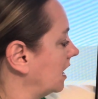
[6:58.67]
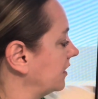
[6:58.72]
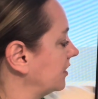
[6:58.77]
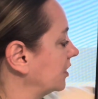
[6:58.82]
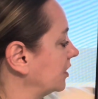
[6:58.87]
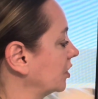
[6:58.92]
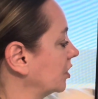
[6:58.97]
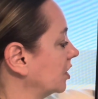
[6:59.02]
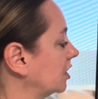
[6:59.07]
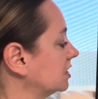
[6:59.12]

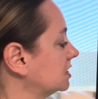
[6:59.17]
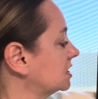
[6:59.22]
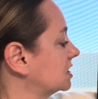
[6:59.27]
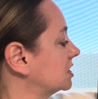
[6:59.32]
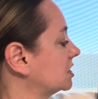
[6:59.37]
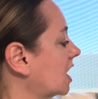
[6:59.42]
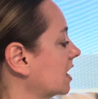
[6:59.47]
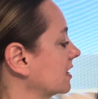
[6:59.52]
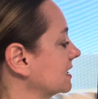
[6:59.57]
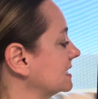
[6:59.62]
The girl
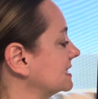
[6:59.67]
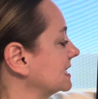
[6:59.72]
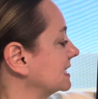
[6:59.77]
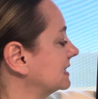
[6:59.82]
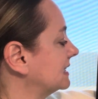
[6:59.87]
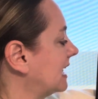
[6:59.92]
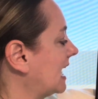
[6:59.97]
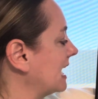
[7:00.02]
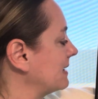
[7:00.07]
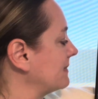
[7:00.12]
started to
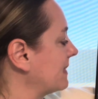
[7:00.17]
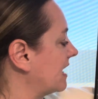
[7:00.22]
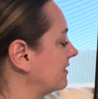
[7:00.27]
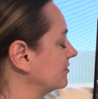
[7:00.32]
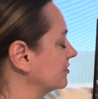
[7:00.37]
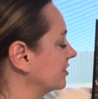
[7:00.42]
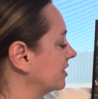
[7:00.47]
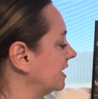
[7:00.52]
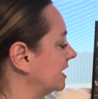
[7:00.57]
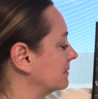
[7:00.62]
climb
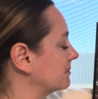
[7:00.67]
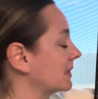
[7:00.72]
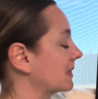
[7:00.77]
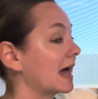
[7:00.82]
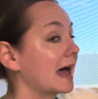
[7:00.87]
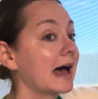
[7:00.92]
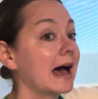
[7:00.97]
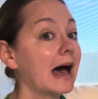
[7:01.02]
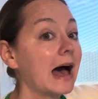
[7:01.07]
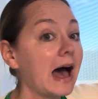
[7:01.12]
after him.
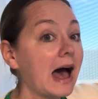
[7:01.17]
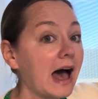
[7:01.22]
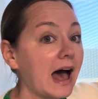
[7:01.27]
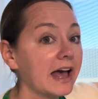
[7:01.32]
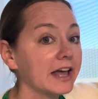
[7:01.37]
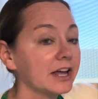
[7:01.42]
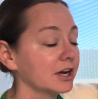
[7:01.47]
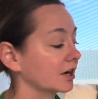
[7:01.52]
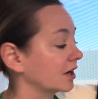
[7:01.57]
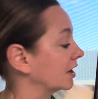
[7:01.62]

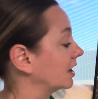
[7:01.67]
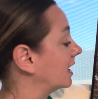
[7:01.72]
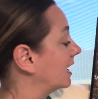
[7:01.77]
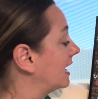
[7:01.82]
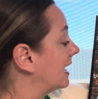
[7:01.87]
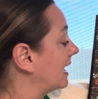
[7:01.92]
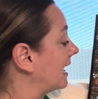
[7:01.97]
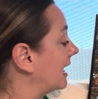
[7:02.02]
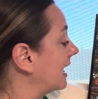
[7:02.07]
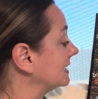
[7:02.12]
Higher
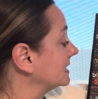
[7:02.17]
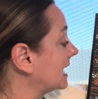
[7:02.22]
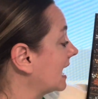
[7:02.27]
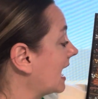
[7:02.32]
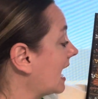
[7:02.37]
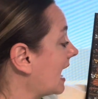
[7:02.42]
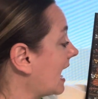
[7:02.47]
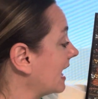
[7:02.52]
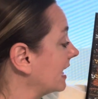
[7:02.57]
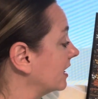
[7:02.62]
and
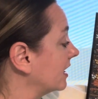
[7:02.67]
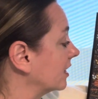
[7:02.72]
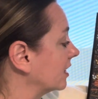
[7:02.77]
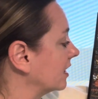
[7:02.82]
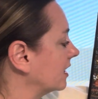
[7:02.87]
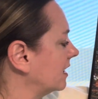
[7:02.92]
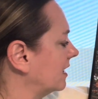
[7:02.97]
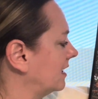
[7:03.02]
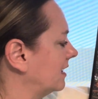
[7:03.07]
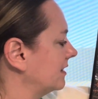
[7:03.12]

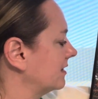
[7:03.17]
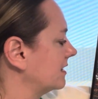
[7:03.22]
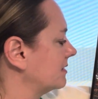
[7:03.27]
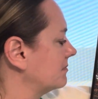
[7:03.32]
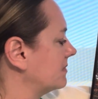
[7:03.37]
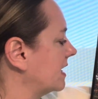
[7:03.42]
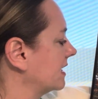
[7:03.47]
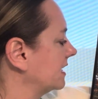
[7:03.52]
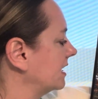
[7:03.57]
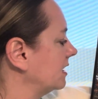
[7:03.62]
higher. The
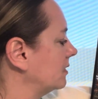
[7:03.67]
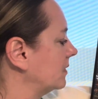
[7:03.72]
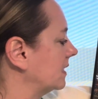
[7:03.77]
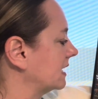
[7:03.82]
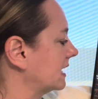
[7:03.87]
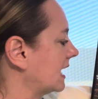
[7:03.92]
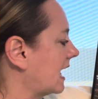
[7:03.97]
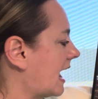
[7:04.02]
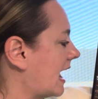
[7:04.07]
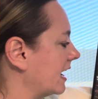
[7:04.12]
monkey
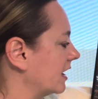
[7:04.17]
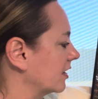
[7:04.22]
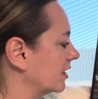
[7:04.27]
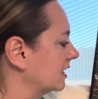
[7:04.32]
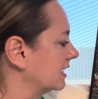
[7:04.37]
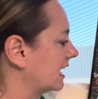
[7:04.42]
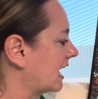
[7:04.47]
went higher and